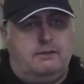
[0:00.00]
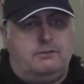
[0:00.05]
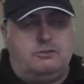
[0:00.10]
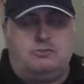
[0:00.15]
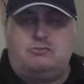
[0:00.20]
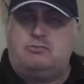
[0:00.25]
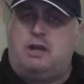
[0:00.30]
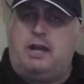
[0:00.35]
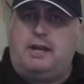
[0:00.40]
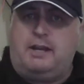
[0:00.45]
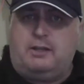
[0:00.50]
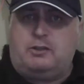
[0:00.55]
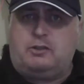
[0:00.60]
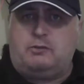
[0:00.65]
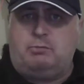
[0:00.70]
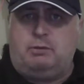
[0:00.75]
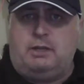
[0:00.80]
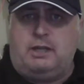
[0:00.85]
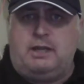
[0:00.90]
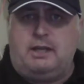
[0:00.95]
to try and
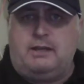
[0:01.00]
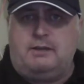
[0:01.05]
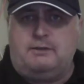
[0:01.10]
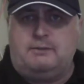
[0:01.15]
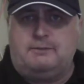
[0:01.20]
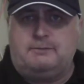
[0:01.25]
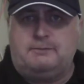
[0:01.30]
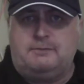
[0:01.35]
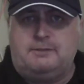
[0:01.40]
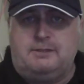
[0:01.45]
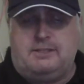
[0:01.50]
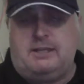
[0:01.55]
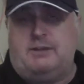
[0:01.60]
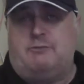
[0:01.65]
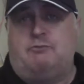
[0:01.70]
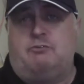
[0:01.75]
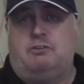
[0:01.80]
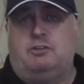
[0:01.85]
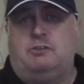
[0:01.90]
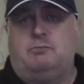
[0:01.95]
explain the
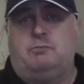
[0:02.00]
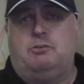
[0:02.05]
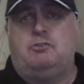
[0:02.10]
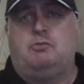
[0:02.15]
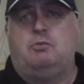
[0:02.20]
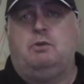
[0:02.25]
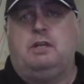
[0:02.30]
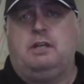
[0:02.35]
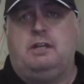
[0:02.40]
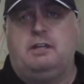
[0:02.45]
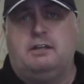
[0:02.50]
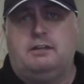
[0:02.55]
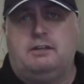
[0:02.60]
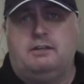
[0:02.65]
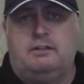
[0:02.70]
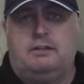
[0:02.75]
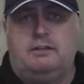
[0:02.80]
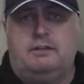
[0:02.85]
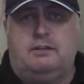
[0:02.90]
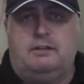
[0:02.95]
difference between
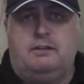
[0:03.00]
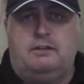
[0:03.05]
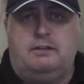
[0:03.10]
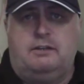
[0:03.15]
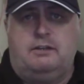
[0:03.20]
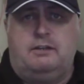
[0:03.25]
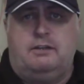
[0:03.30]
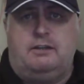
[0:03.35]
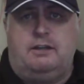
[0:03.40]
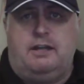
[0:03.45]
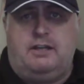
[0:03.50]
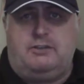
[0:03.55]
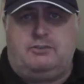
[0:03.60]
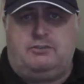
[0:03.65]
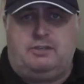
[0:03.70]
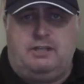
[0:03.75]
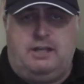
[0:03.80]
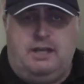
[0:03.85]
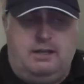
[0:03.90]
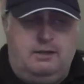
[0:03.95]

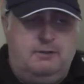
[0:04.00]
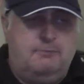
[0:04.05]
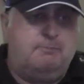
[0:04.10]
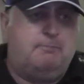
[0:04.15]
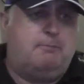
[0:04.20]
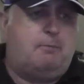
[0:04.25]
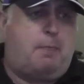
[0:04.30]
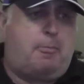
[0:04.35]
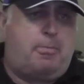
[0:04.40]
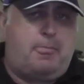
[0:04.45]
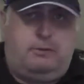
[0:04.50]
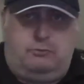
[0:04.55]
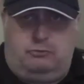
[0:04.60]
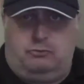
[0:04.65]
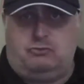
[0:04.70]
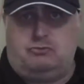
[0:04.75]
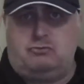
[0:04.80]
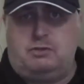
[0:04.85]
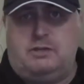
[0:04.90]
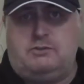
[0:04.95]
STL,
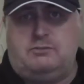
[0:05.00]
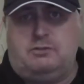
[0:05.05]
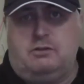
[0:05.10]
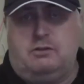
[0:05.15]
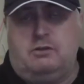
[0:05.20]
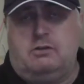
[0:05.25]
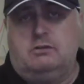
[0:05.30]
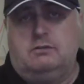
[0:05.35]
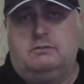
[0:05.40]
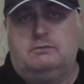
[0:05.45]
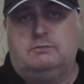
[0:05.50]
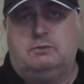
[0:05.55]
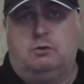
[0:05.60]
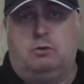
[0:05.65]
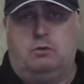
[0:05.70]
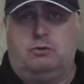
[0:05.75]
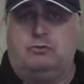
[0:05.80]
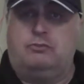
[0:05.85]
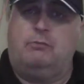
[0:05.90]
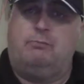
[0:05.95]
straight to lung,
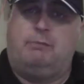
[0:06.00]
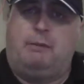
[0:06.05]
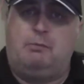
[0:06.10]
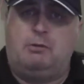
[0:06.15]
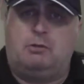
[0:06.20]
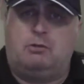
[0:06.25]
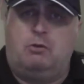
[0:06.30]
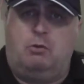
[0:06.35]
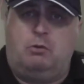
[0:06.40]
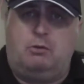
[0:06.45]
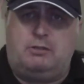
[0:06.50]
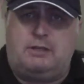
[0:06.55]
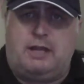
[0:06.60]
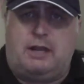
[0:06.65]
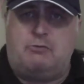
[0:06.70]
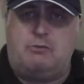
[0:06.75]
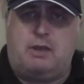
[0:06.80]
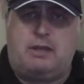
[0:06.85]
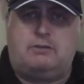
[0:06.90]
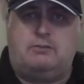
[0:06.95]
or some people call it
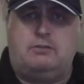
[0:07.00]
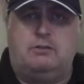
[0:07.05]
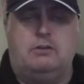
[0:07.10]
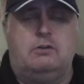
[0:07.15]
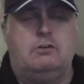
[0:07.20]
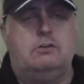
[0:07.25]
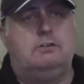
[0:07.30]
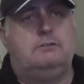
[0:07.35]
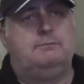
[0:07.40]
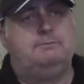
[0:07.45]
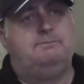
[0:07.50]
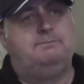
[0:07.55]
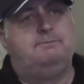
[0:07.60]
direct to lung,